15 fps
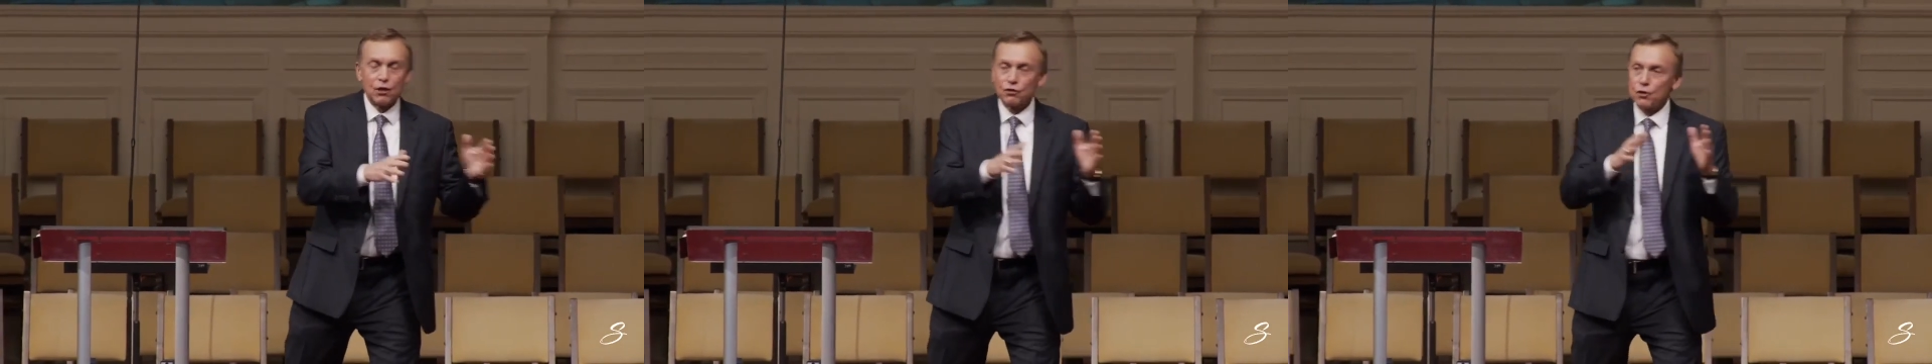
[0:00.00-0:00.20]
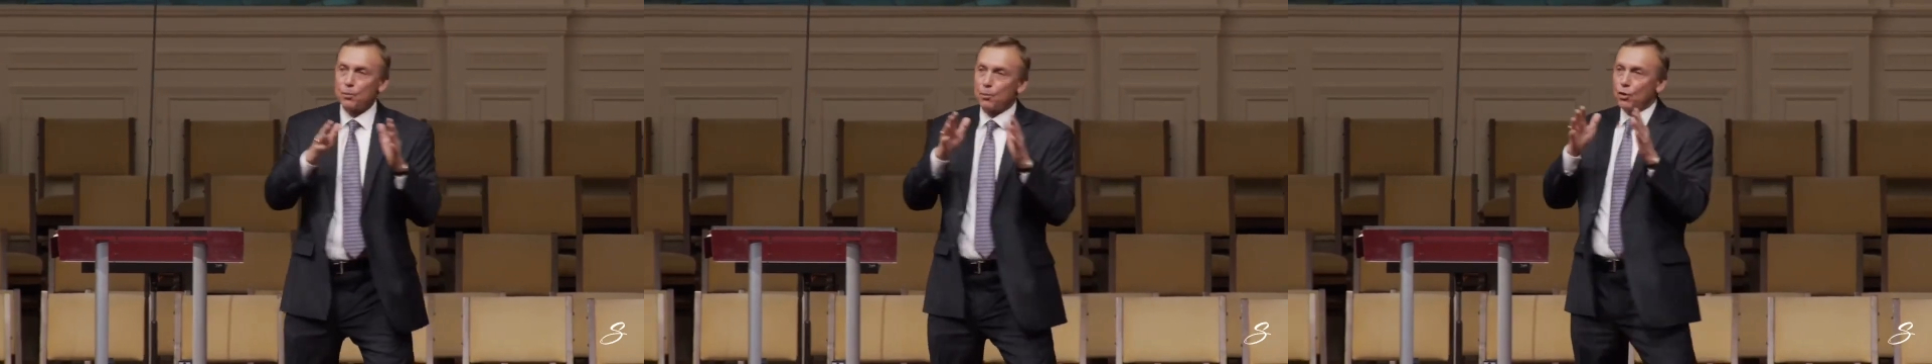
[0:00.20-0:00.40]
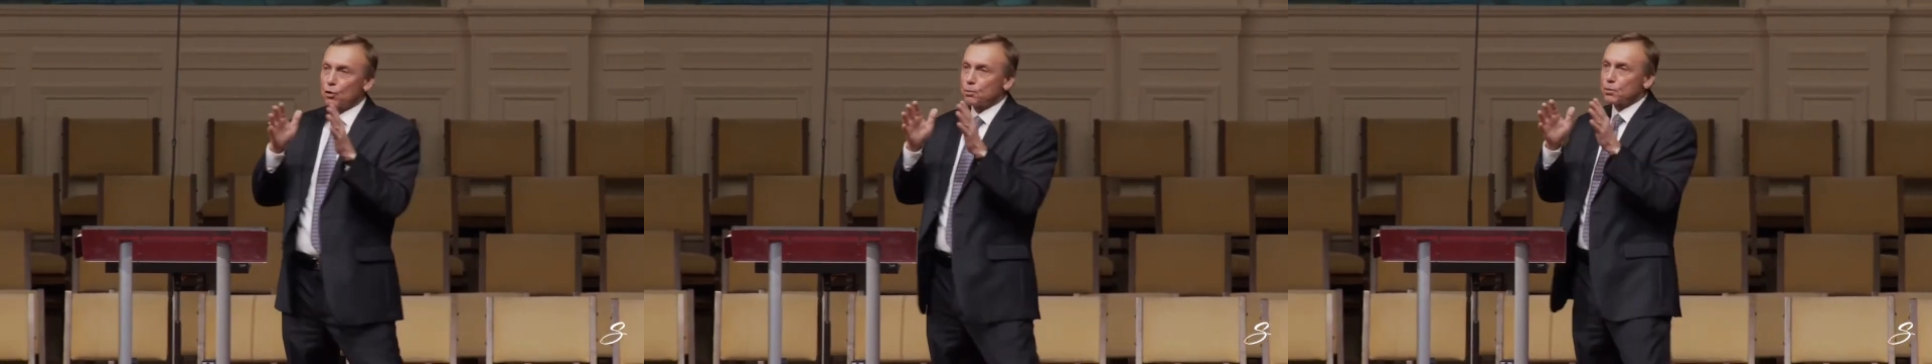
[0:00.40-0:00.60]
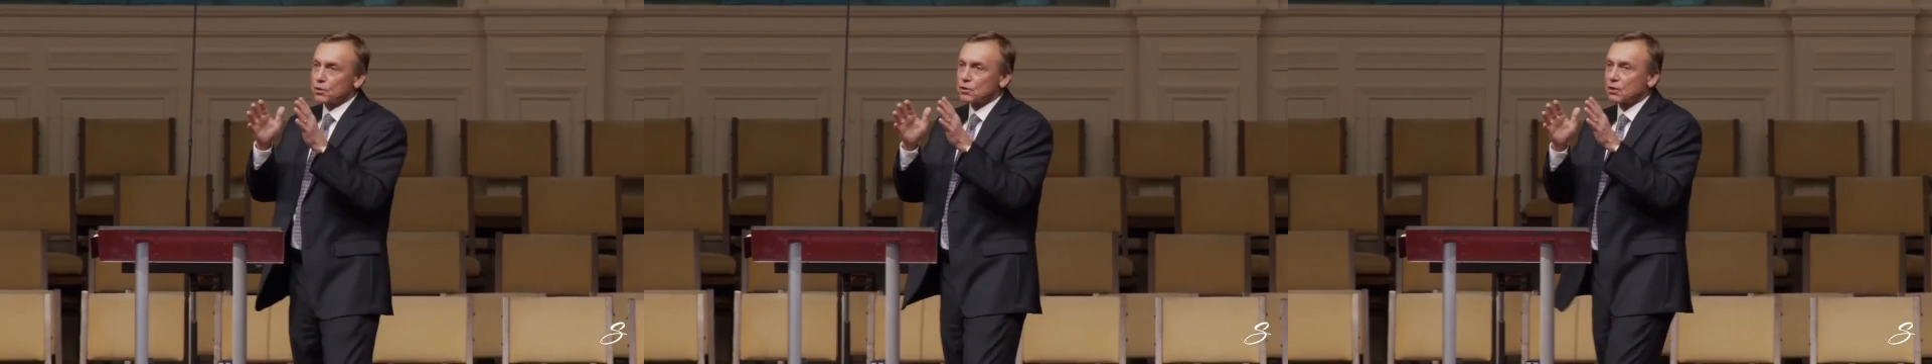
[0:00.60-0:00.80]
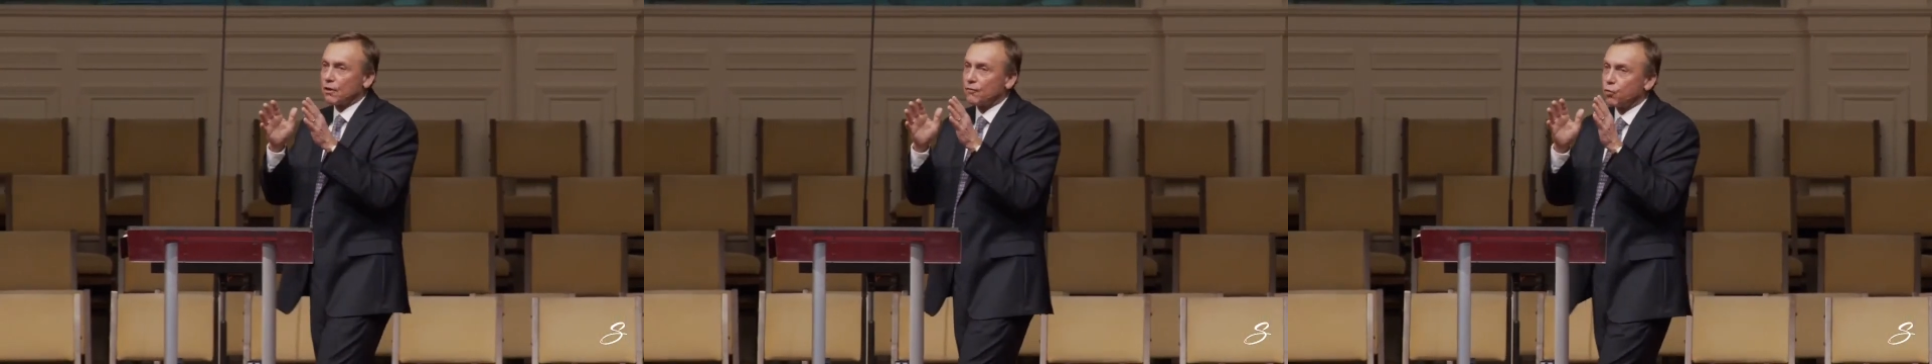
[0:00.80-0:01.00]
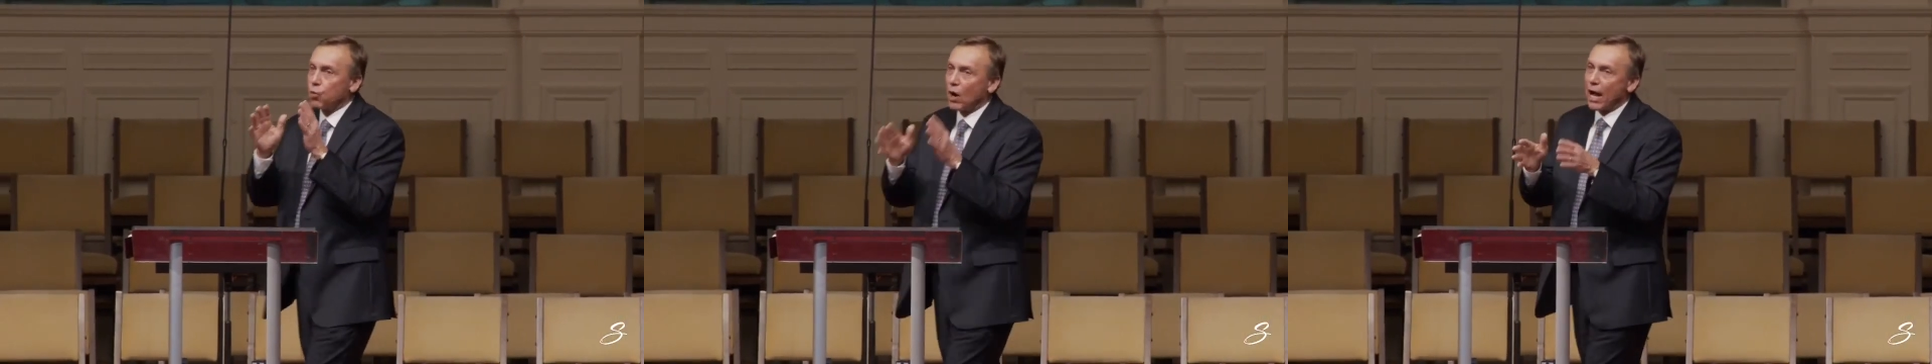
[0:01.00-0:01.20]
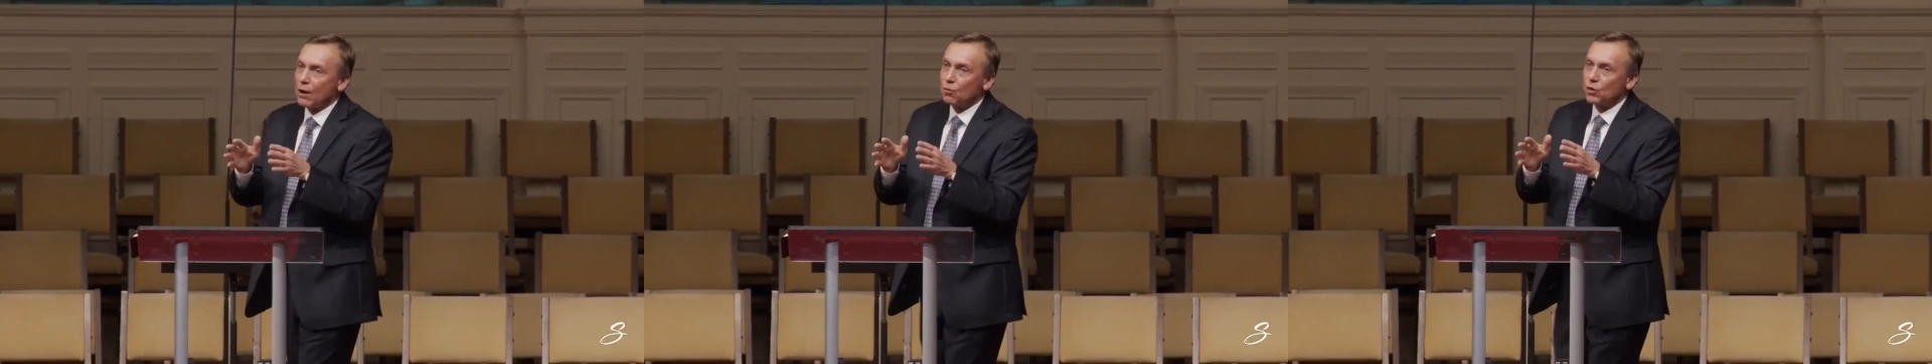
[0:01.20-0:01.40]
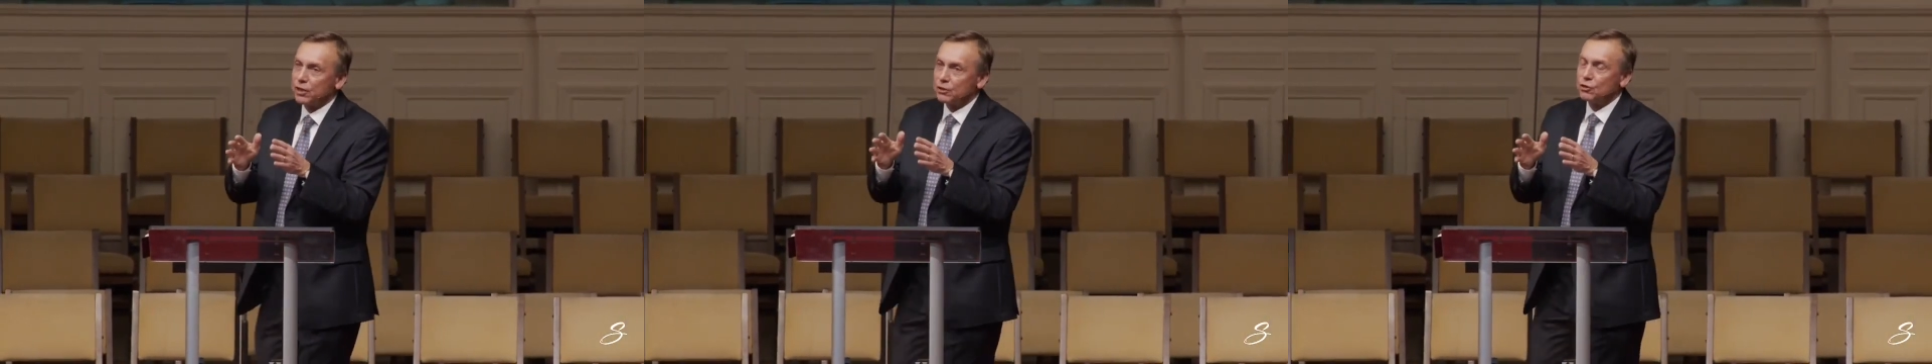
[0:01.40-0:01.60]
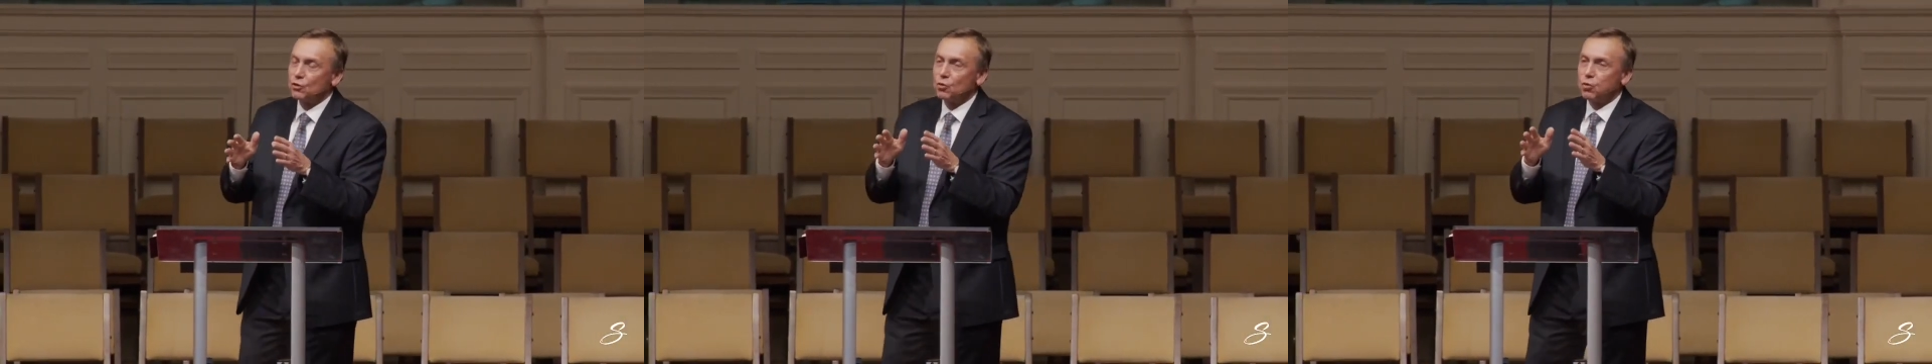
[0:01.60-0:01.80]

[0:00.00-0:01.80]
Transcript: the purpose of why we do